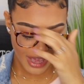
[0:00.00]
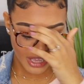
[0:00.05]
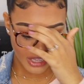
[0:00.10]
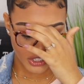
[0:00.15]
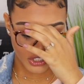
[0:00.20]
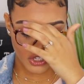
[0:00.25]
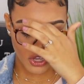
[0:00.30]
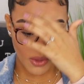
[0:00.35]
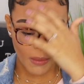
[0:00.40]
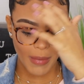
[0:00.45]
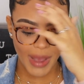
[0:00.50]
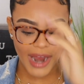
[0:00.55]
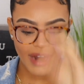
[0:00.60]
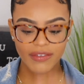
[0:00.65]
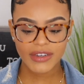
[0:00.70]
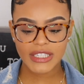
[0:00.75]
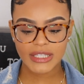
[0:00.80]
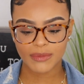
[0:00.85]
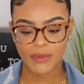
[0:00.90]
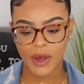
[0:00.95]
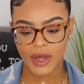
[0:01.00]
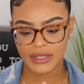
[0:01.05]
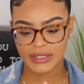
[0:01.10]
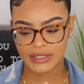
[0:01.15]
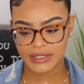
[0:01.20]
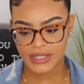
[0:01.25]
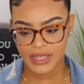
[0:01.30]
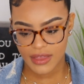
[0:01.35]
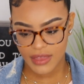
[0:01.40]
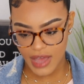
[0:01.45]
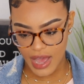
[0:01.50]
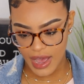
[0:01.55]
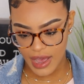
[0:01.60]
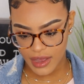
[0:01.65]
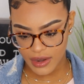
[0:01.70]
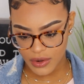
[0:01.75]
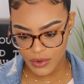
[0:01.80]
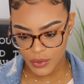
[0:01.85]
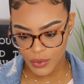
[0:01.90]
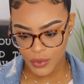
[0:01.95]
So my response to
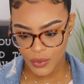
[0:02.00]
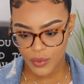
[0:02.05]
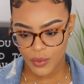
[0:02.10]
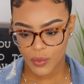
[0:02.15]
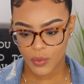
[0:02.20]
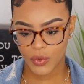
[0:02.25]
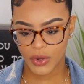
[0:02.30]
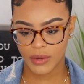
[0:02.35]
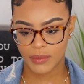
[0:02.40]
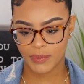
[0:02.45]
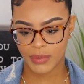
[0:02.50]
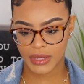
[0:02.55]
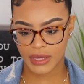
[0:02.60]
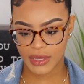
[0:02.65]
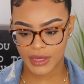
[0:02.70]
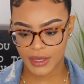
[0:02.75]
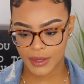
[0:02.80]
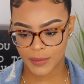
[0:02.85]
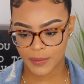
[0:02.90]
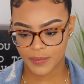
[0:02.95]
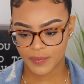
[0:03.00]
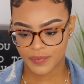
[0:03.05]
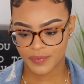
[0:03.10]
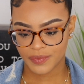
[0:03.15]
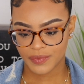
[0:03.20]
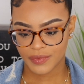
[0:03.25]
that would be,